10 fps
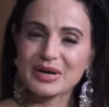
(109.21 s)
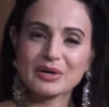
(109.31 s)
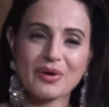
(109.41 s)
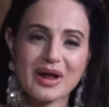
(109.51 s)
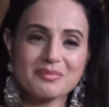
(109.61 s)
My
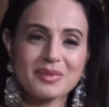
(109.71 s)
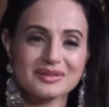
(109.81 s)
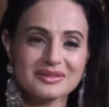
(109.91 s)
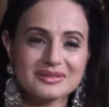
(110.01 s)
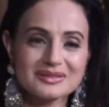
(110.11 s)

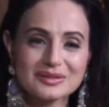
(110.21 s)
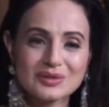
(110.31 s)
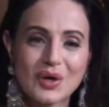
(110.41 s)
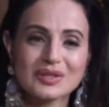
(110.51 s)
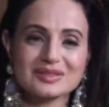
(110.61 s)
grandmother did
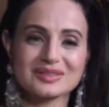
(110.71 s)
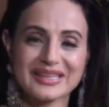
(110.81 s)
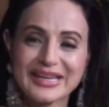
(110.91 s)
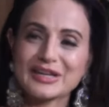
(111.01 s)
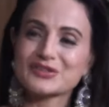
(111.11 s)
not
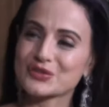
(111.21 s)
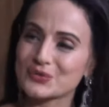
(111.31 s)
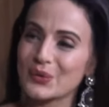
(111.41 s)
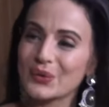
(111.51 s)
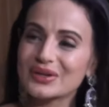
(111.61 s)
age
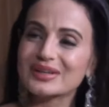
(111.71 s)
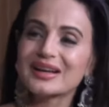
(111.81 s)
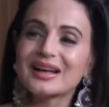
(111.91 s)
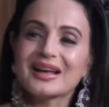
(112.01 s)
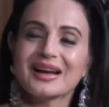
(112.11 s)
at all.
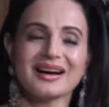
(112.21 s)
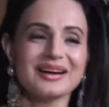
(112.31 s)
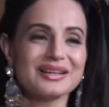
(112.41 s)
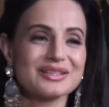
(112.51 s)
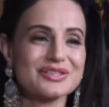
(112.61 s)

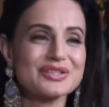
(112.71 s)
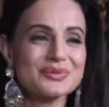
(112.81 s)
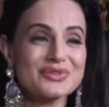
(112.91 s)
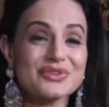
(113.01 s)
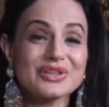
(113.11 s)
She
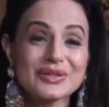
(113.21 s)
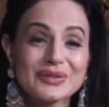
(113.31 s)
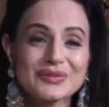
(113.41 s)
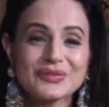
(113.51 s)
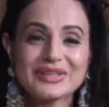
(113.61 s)
was
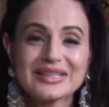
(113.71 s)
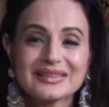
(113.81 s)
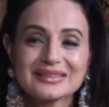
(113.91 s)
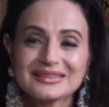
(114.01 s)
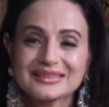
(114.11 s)
wrinkle-free
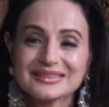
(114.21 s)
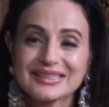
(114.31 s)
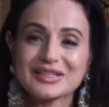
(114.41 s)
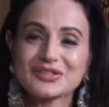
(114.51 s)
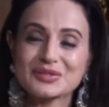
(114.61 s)
till the
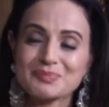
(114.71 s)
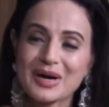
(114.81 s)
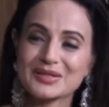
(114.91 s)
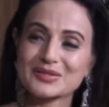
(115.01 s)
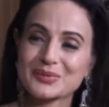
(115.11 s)
day she
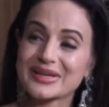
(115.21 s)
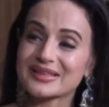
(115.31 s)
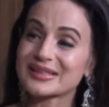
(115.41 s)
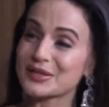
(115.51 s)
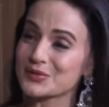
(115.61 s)
passed away
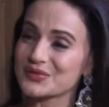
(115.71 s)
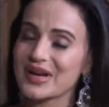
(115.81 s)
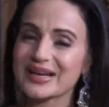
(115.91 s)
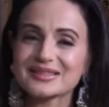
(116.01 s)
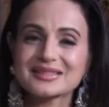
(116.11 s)
at the age of
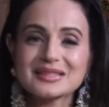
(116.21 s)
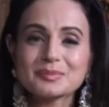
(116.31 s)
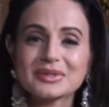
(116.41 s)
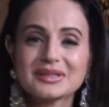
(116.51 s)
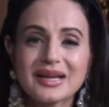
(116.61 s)
90.
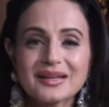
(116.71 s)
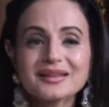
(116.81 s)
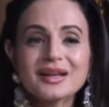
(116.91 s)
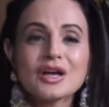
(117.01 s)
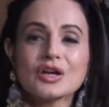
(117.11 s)
But
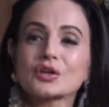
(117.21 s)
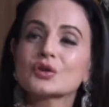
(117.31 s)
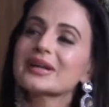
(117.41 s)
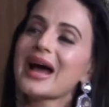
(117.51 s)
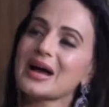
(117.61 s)
then,
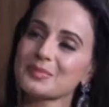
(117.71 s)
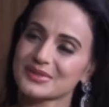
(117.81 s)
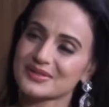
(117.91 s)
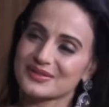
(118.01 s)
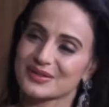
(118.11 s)
good
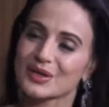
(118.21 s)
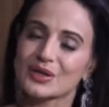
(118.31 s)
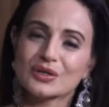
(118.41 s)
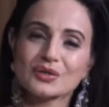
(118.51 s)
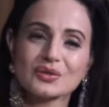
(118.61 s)
habits.
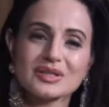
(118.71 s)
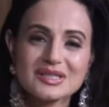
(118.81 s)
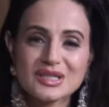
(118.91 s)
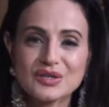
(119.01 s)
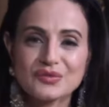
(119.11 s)
You know, they
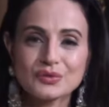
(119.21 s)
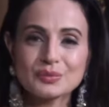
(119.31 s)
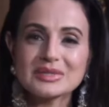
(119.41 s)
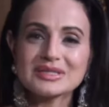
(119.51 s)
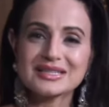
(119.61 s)
say if
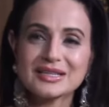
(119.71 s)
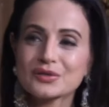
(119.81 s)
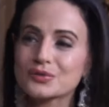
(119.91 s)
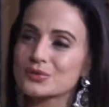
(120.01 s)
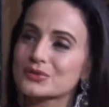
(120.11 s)
you maintain
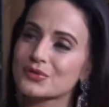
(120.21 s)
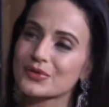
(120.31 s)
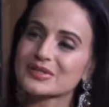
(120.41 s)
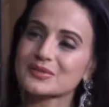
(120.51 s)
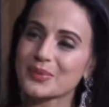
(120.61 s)
a
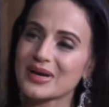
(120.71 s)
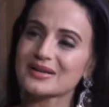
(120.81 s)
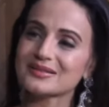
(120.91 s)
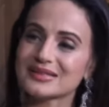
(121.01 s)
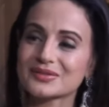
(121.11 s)
Rolls-Royce
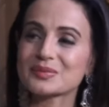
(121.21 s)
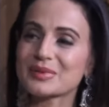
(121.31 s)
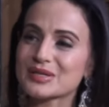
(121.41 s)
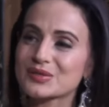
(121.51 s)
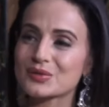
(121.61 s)
well, it
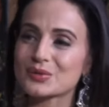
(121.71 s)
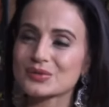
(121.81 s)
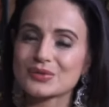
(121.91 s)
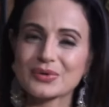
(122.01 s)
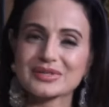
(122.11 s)
remains a
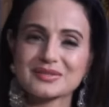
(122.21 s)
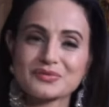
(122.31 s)
Rolls-Royce.